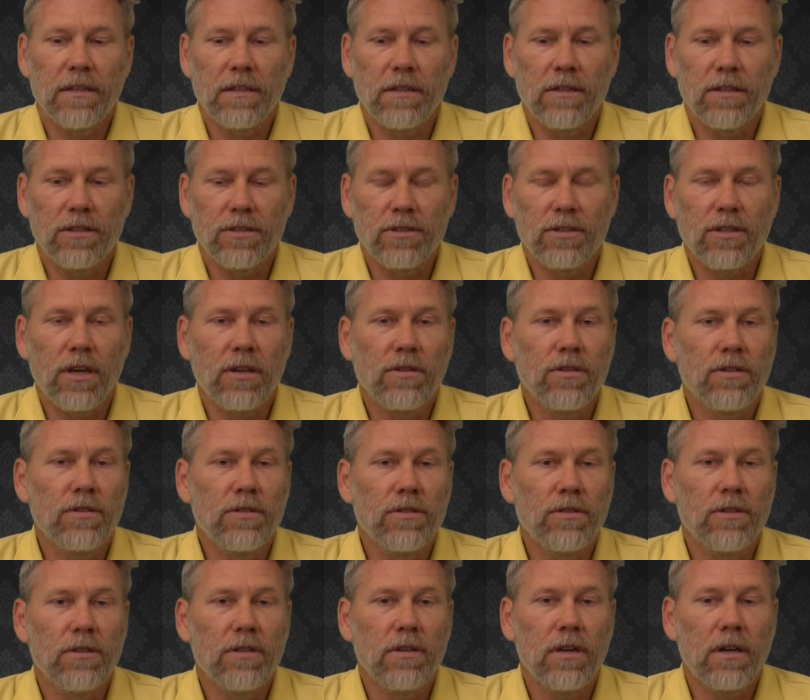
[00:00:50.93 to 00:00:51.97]
the
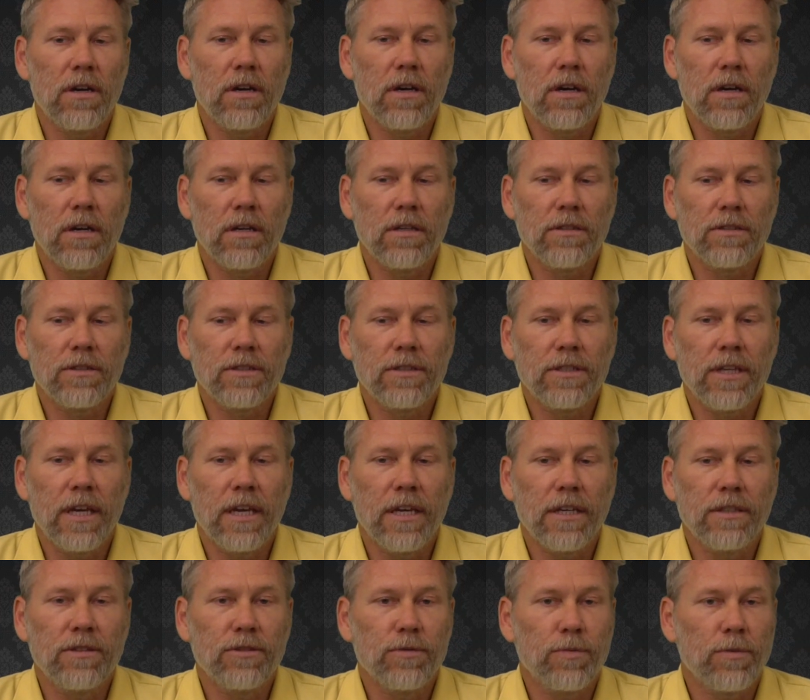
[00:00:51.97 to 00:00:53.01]
southern
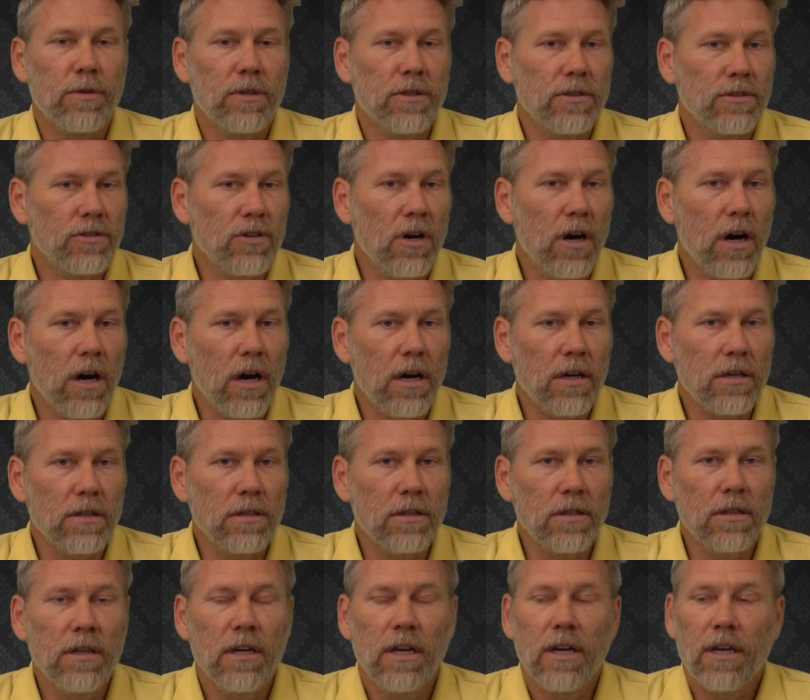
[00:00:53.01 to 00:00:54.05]
states where it's
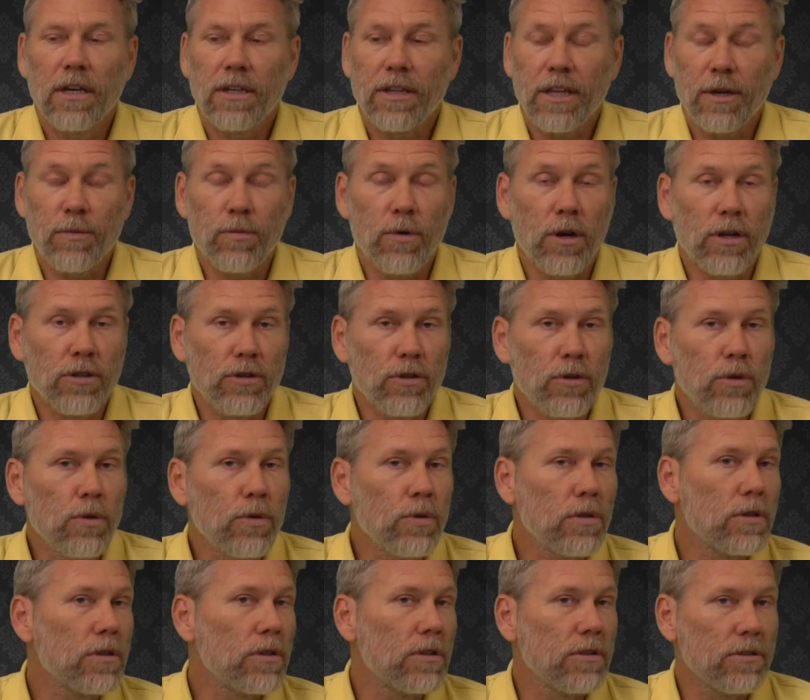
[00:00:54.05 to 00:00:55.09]
hotter, they run
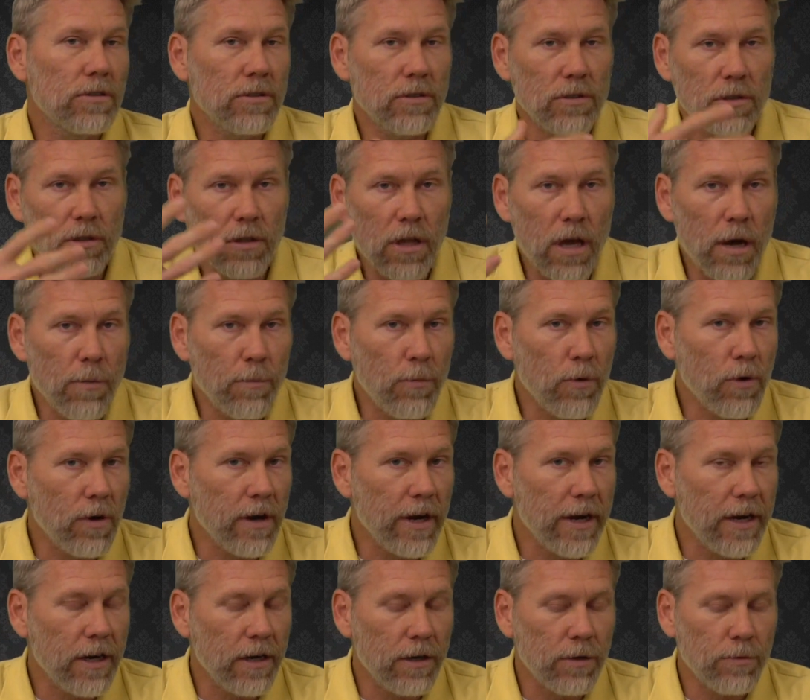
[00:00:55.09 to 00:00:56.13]
cooler because there's a lot more
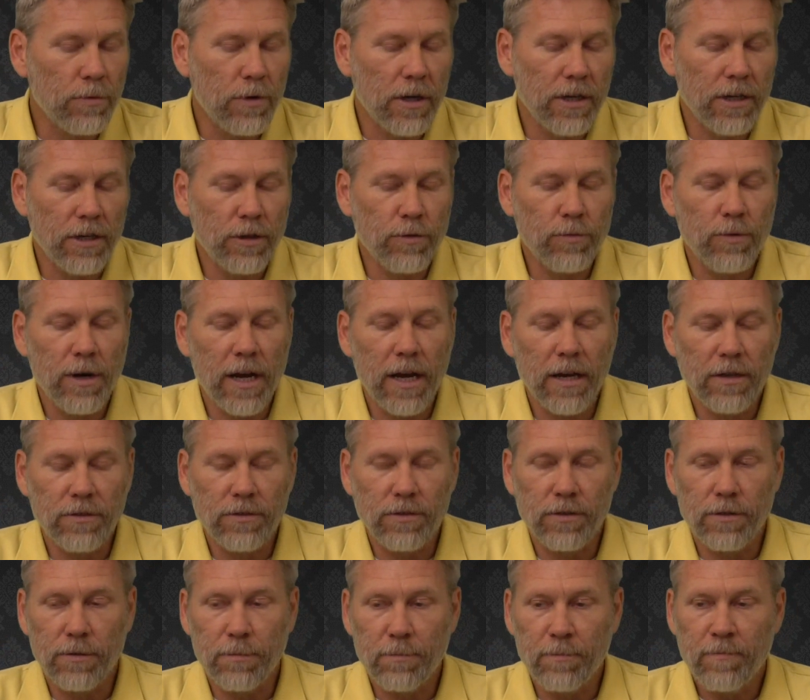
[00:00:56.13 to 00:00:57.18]
air running around
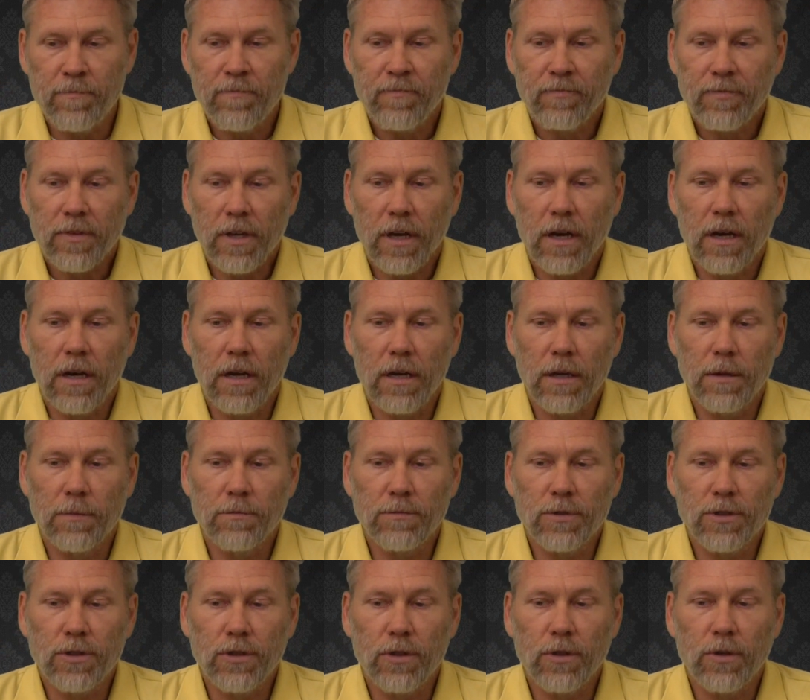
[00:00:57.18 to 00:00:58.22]
them.
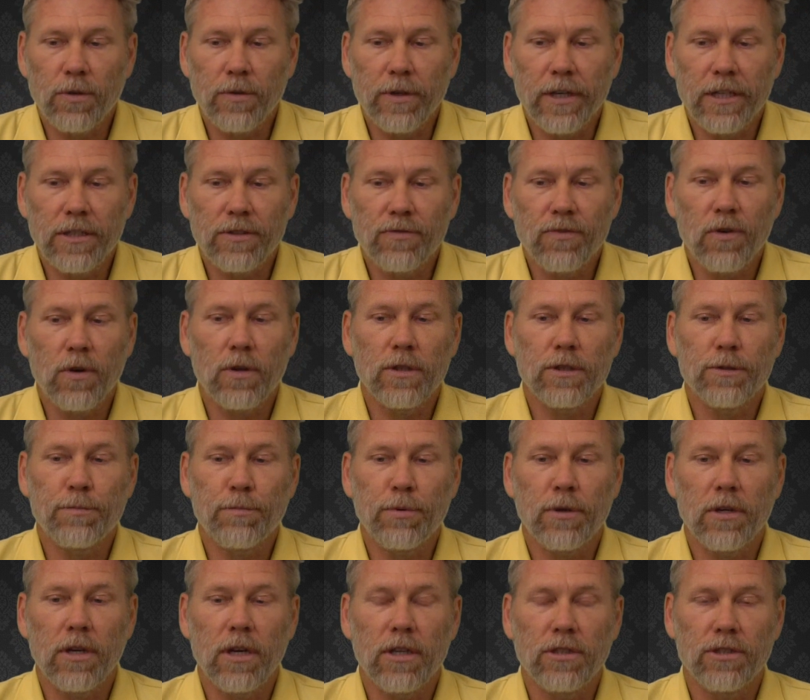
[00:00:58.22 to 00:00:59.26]
So as far as
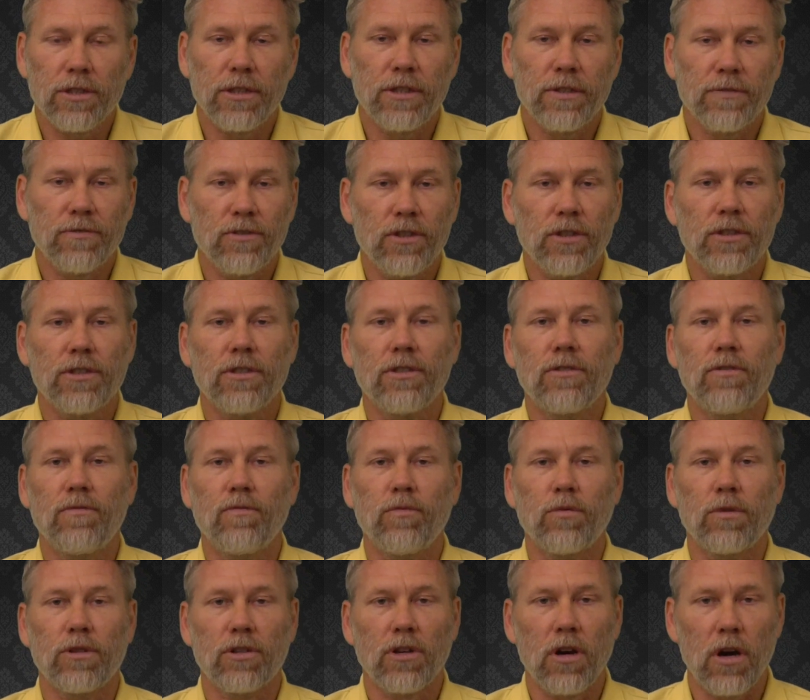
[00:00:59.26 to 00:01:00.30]
production, if just
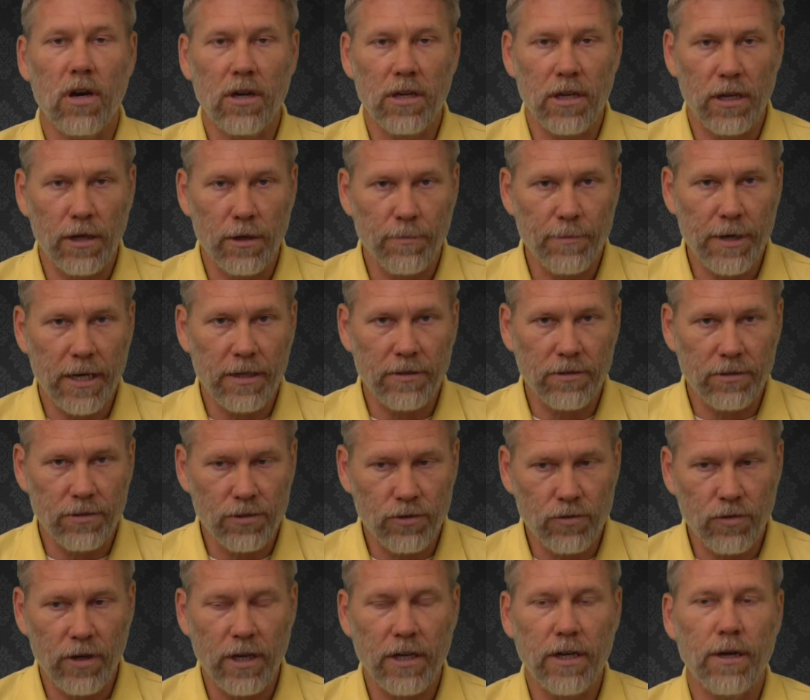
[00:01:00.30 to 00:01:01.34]
we're talking about
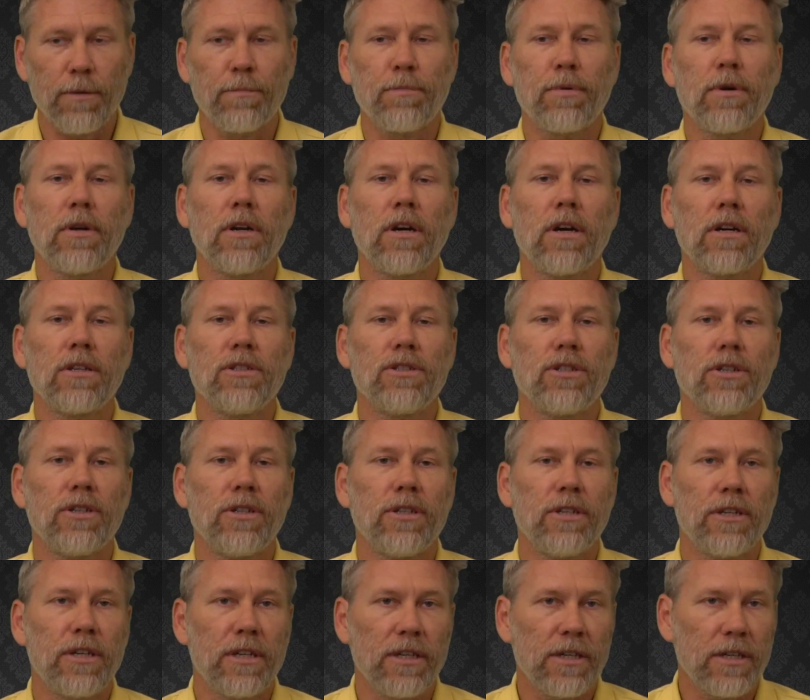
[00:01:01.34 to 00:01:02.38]
straight up
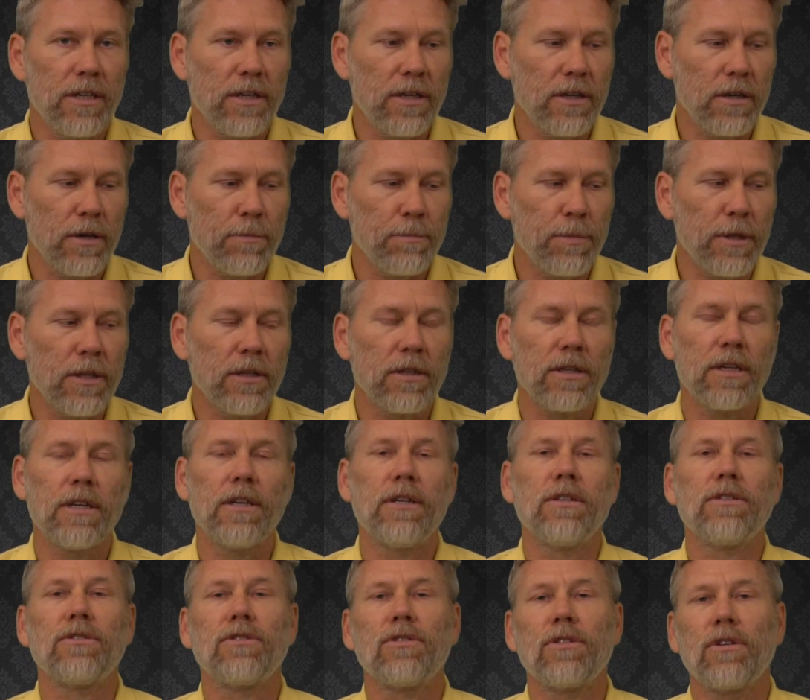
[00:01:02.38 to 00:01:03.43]
production and ability
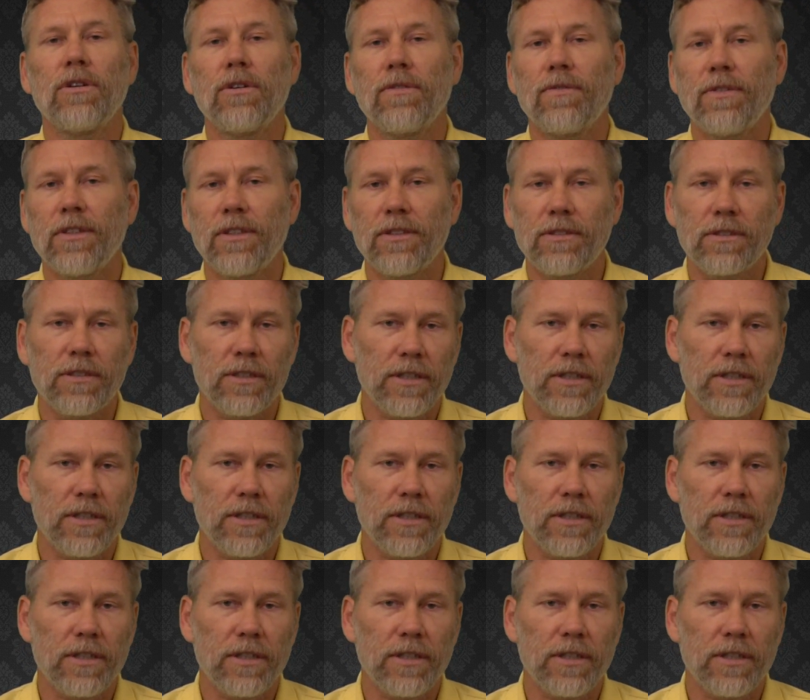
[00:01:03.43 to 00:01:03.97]
to service and